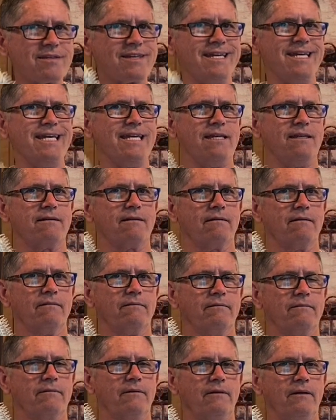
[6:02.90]
heat,
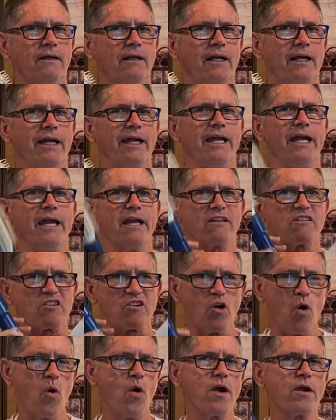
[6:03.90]
it's
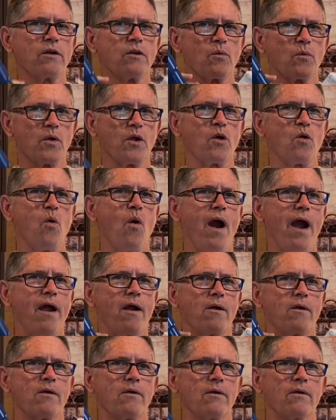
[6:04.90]
going to
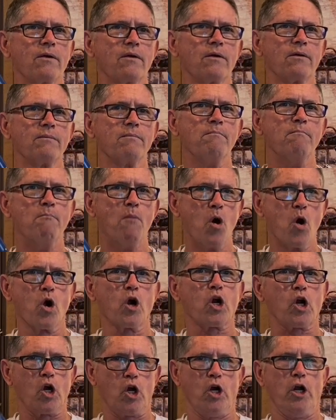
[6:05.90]
require
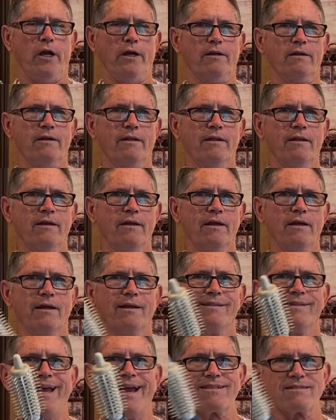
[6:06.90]
more current.
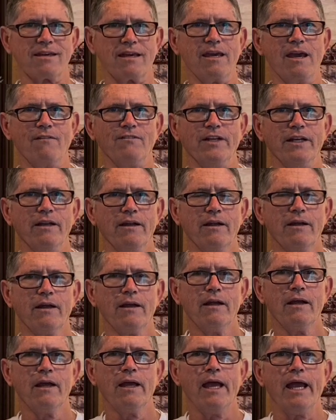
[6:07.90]
That's a given.
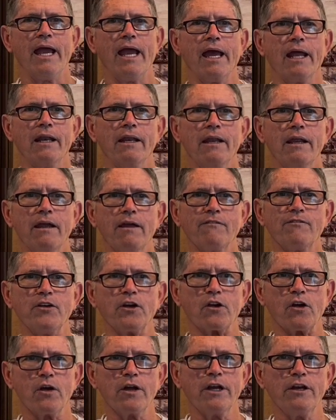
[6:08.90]
And if
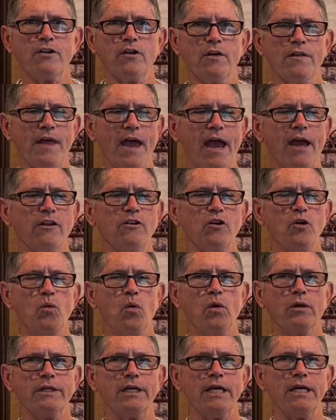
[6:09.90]
you're going to do that, you
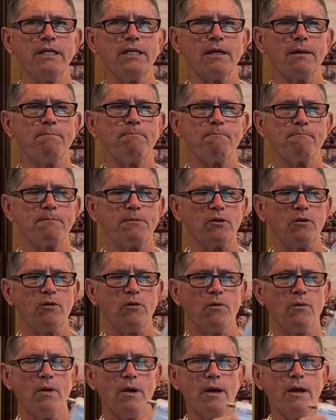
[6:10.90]
will need
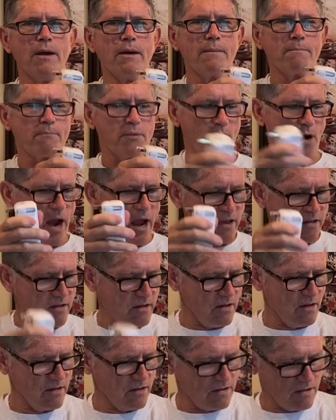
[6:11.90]
to
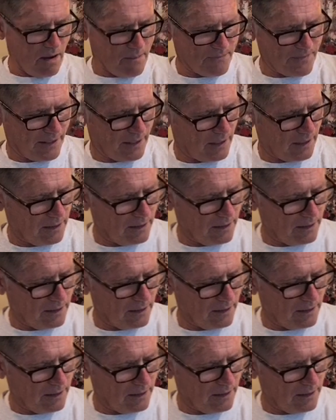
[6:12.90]
price something a